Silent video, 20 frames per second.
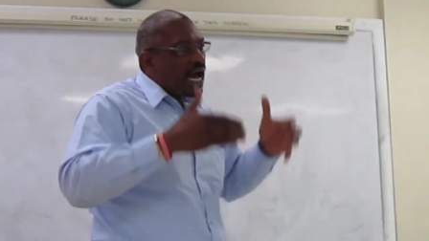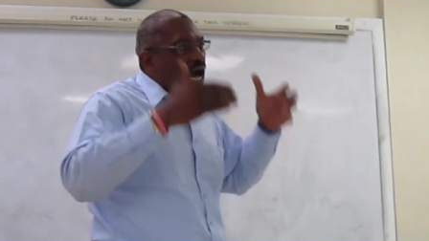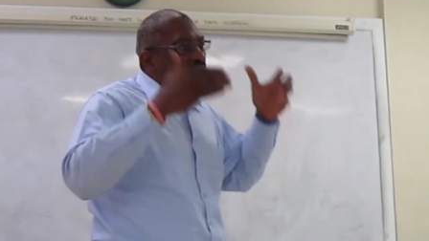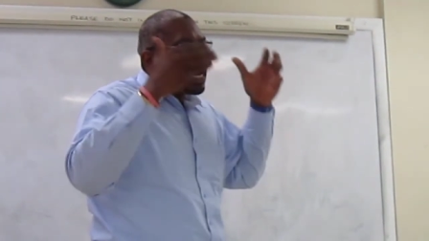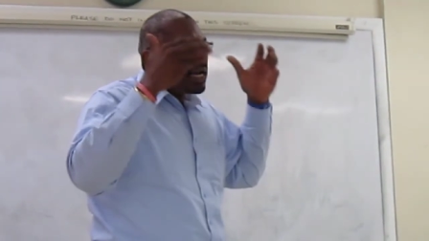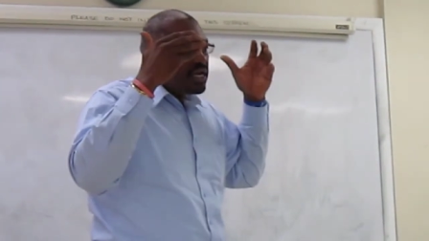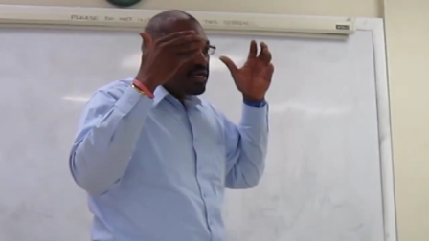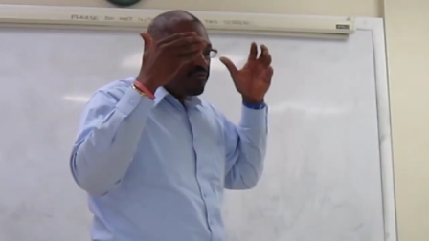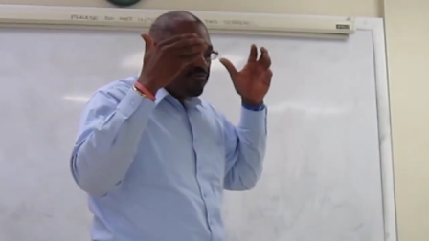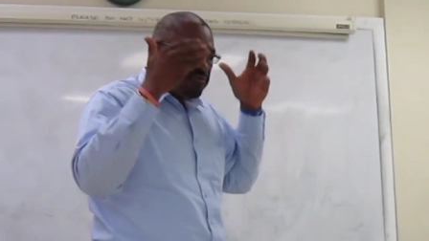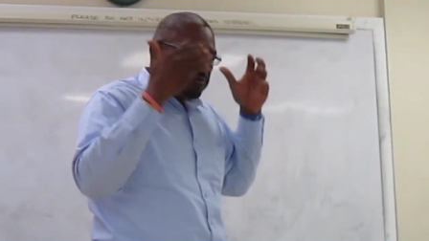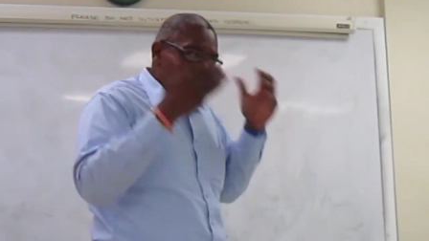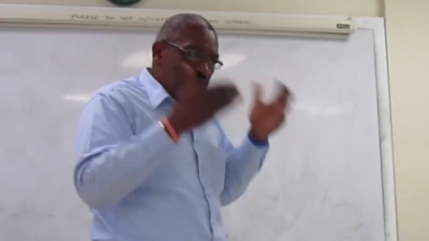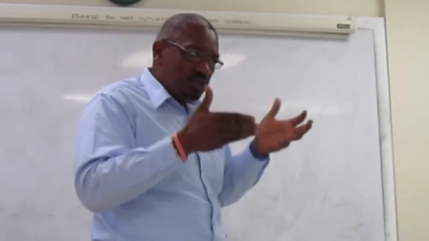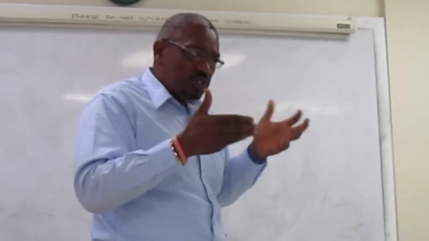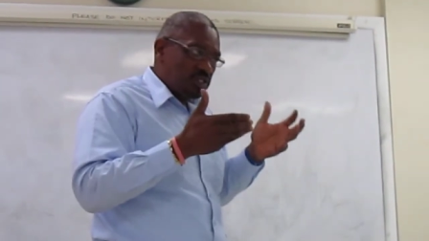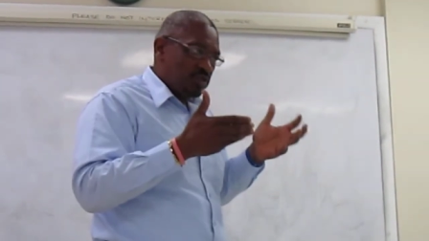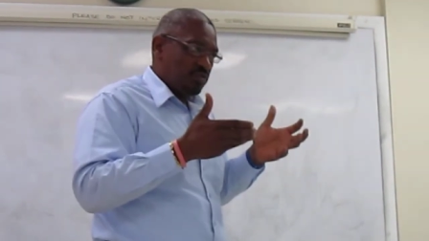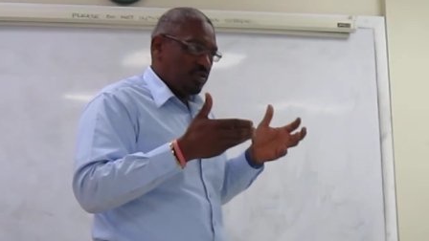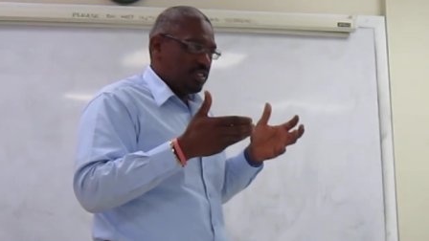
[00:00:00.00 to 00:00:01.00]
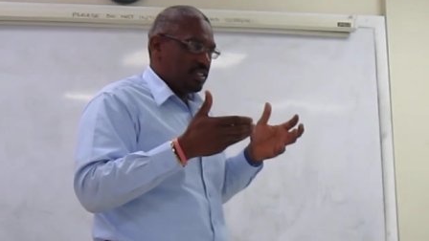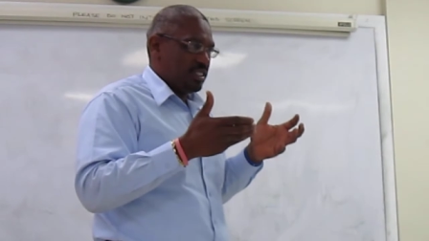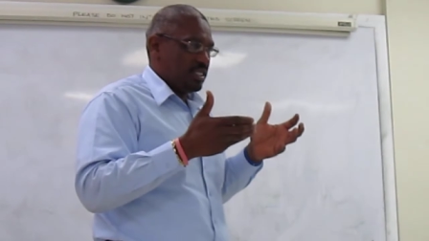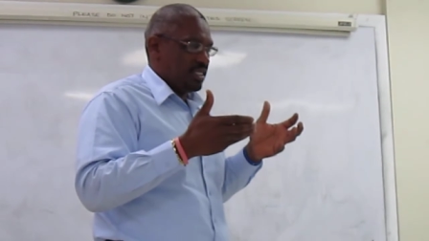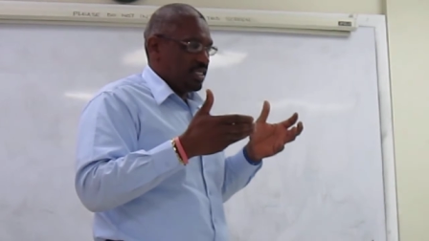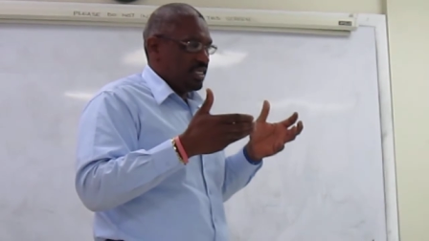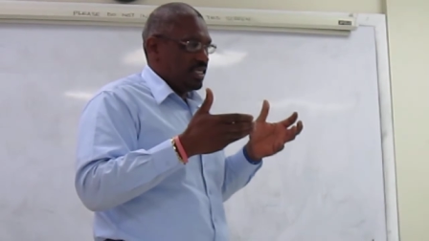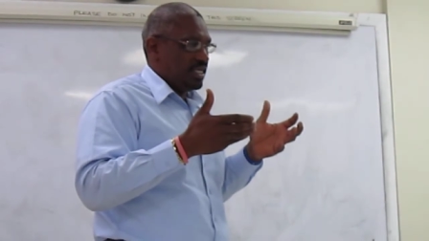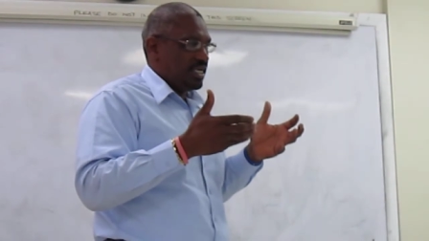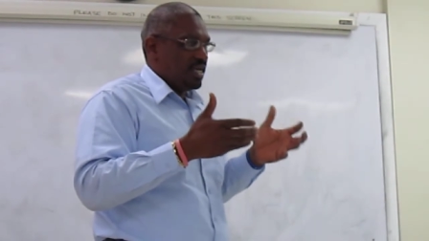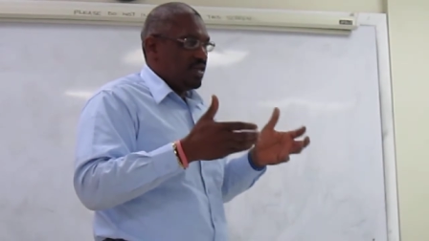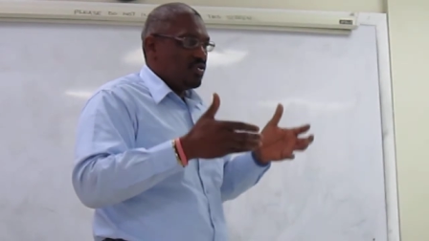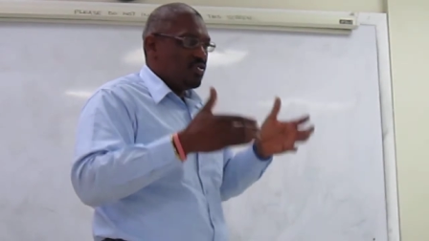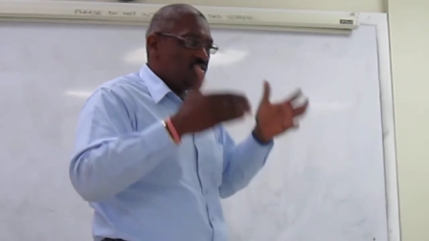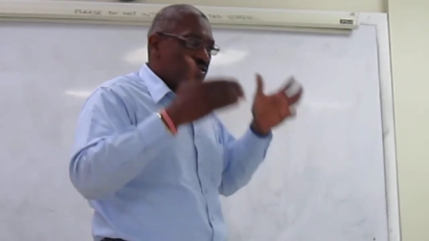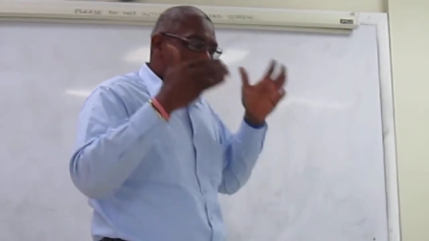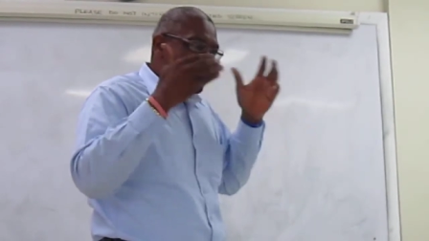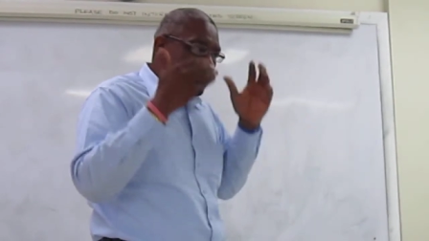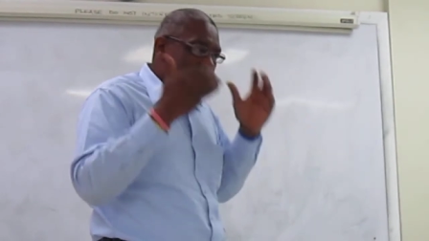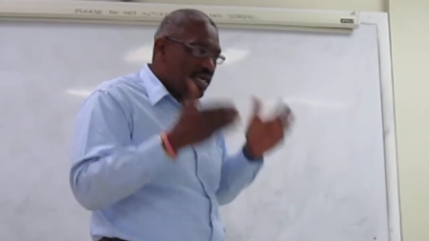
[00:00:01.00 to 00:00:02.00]
at it futuristically. You
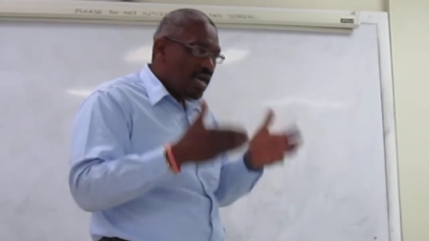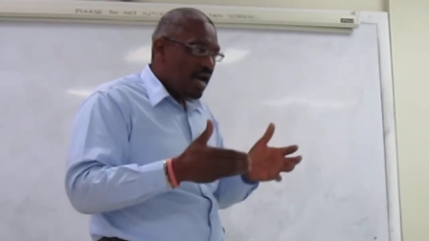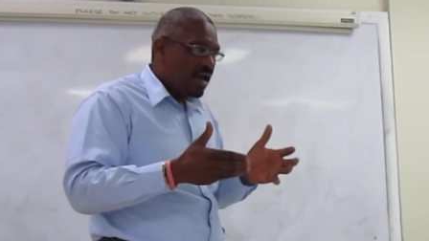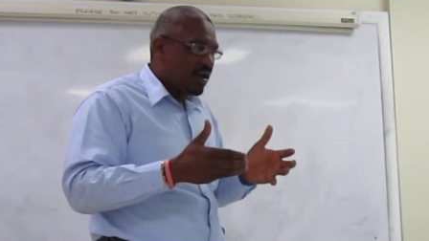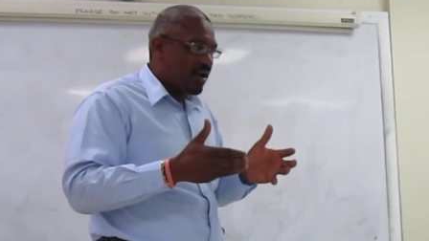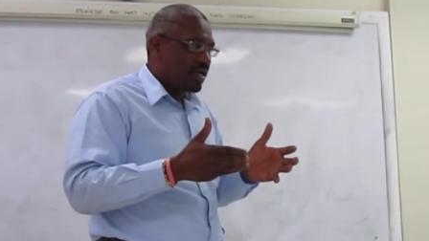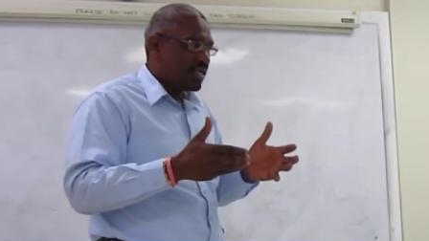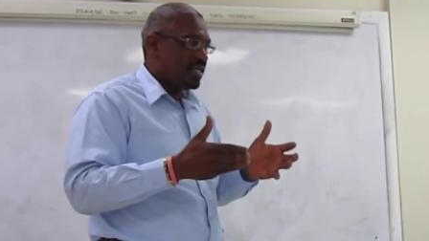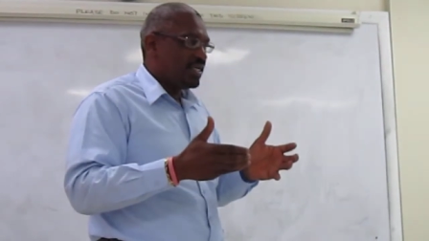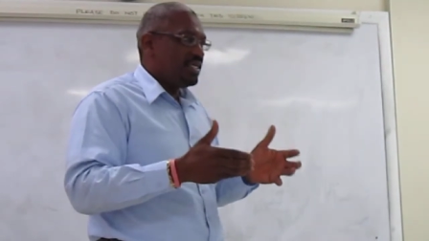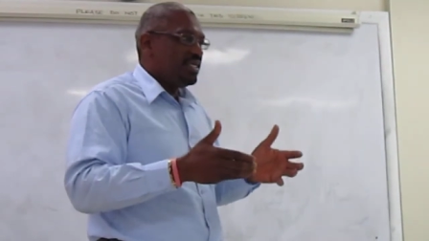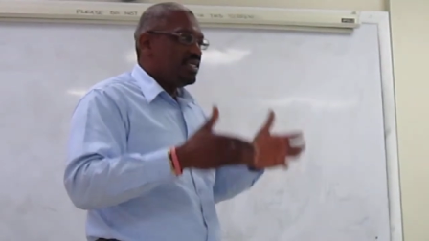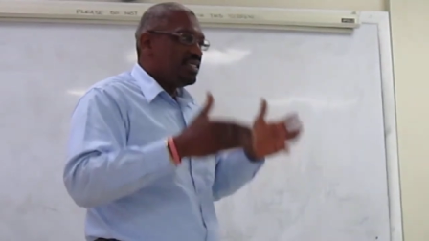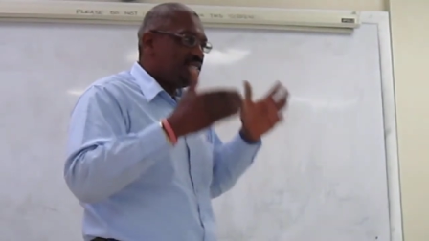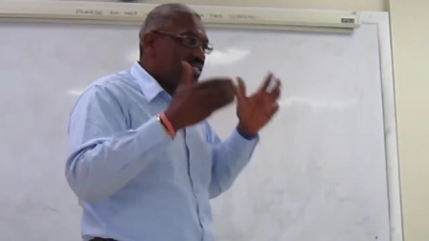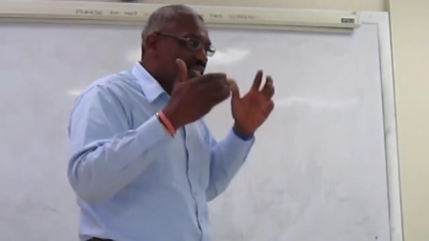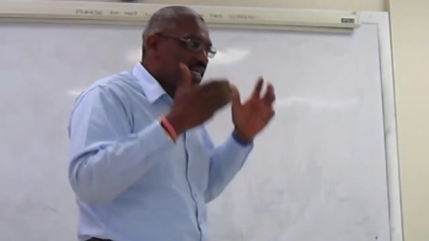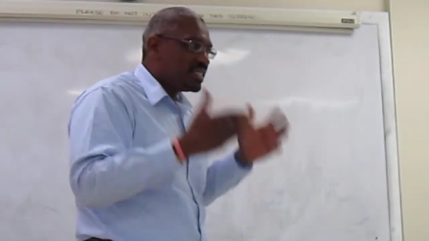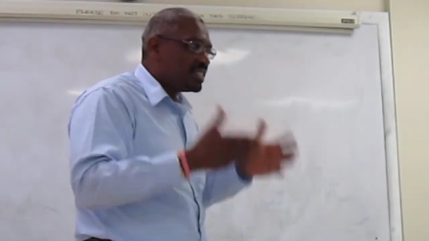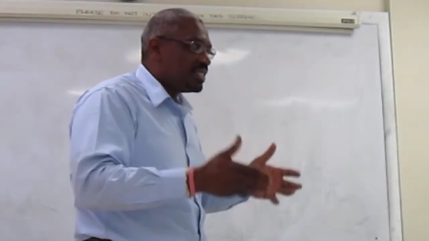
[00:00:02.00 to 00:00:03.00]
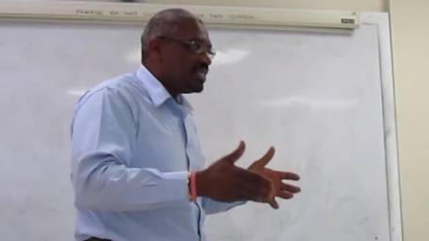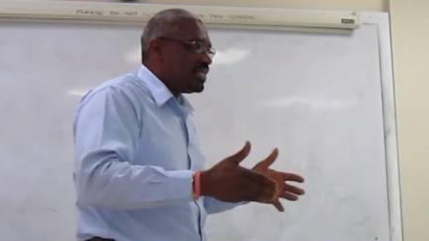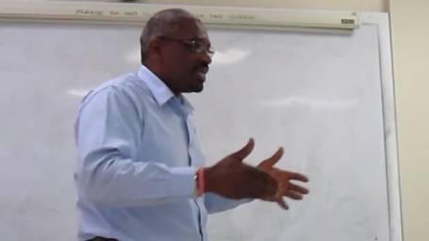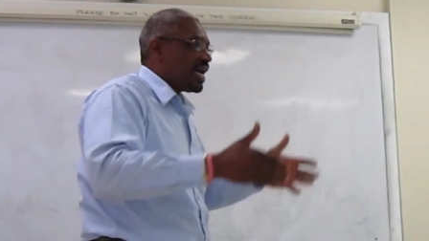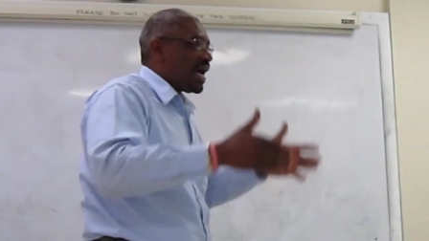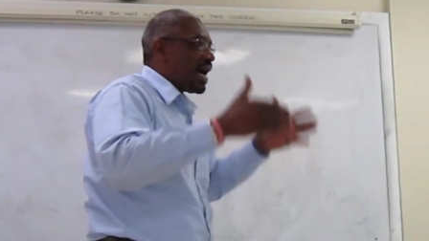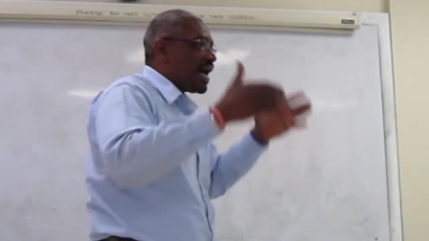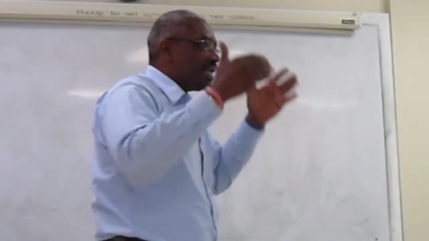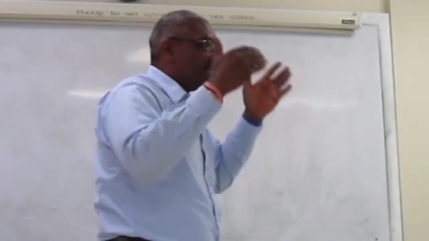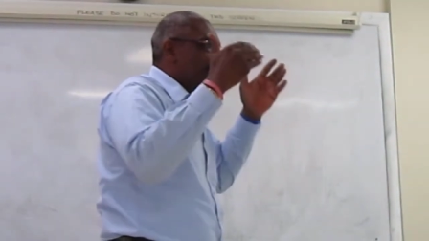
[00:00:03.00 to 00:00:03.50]
cannot just look at